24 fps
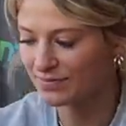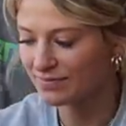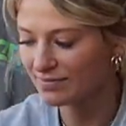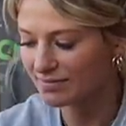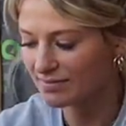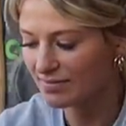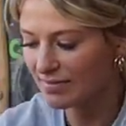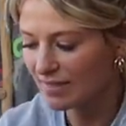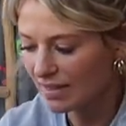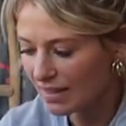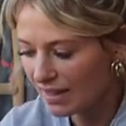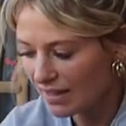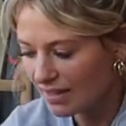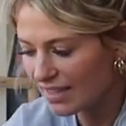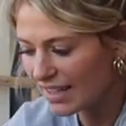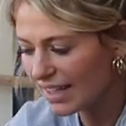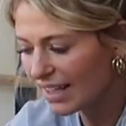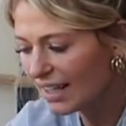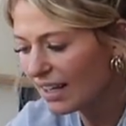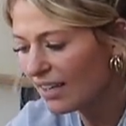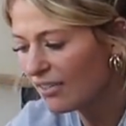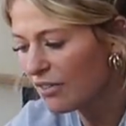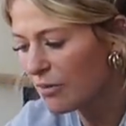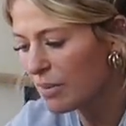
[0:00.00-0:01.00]
The
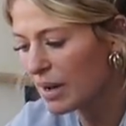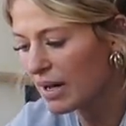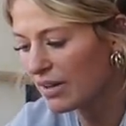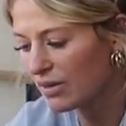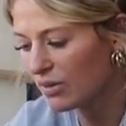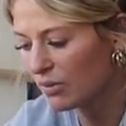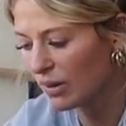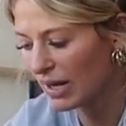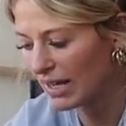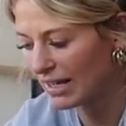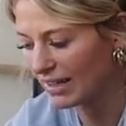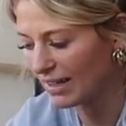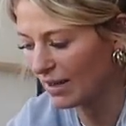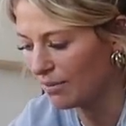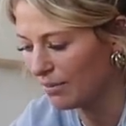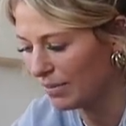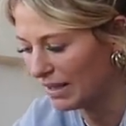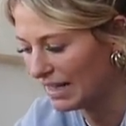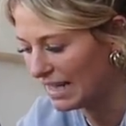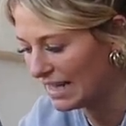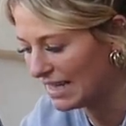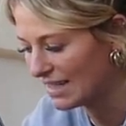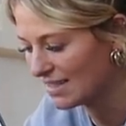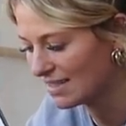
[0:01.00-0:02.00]
thing I love about the White
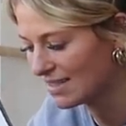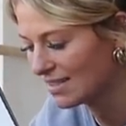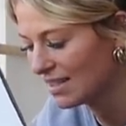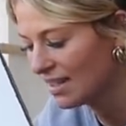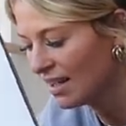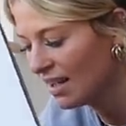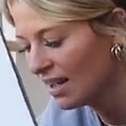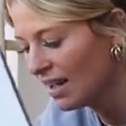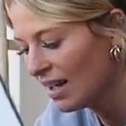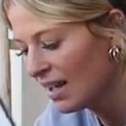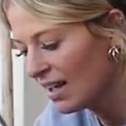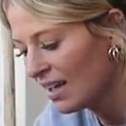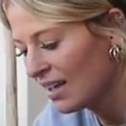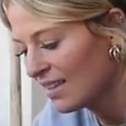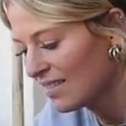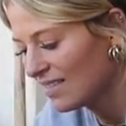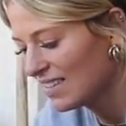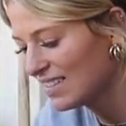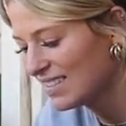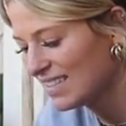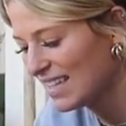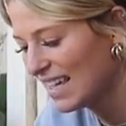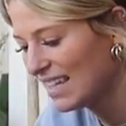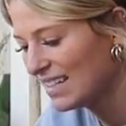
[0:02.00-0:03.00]
Company is
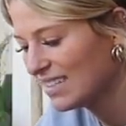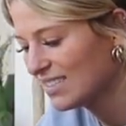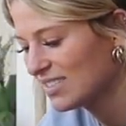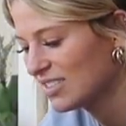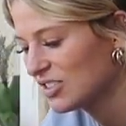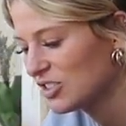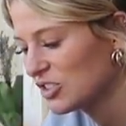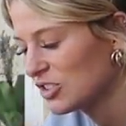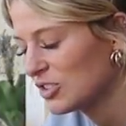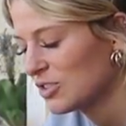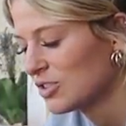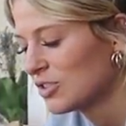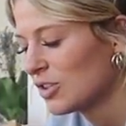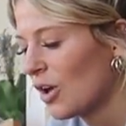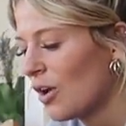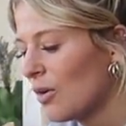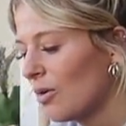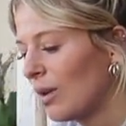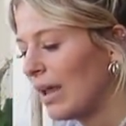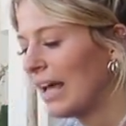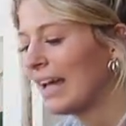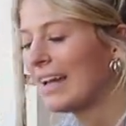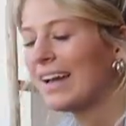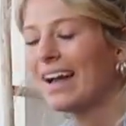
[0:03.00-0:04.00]
the scents are just
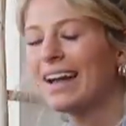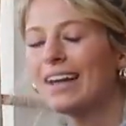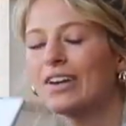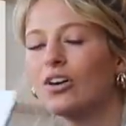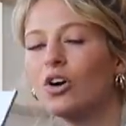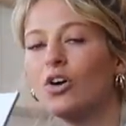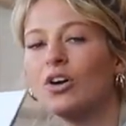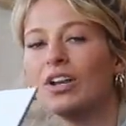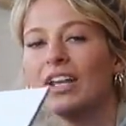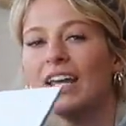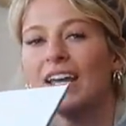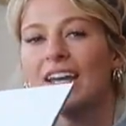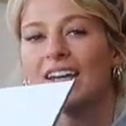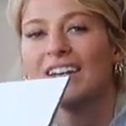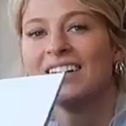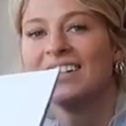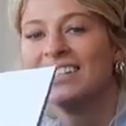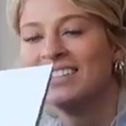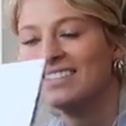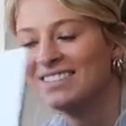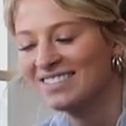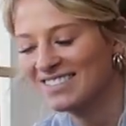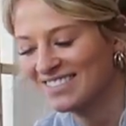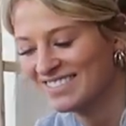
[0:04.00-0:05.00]
so like iconic
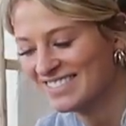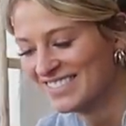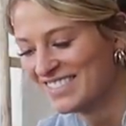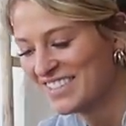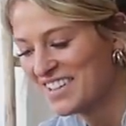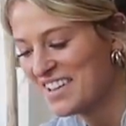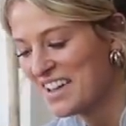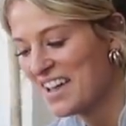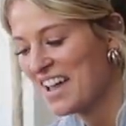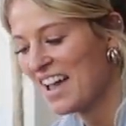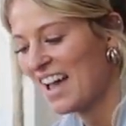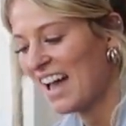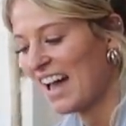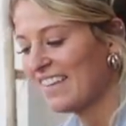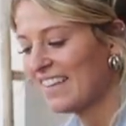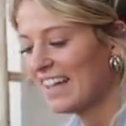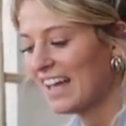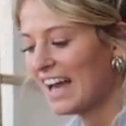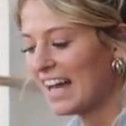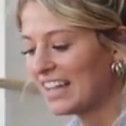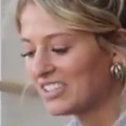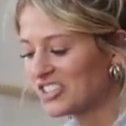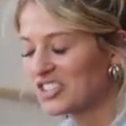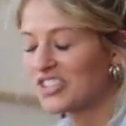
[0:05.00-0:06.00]
and
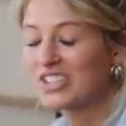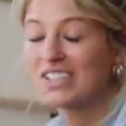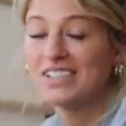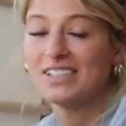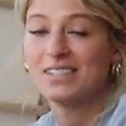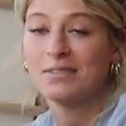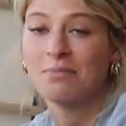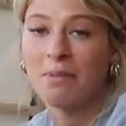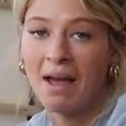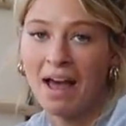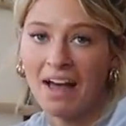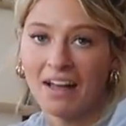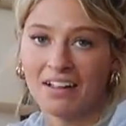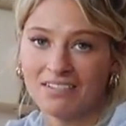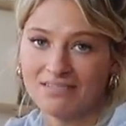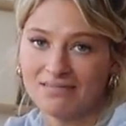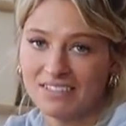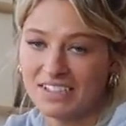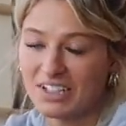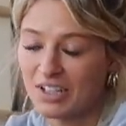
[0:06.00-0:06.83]
they actually smell.